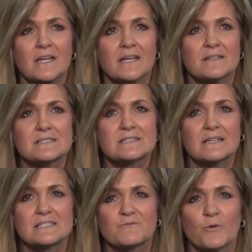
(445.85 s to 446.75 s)
is
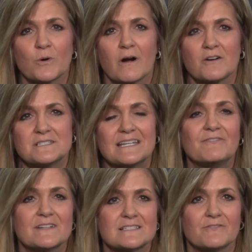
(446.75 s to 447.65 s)
is for our
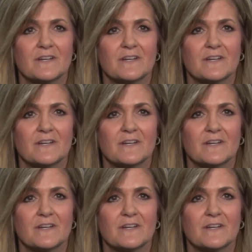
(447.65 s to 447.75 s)
defensive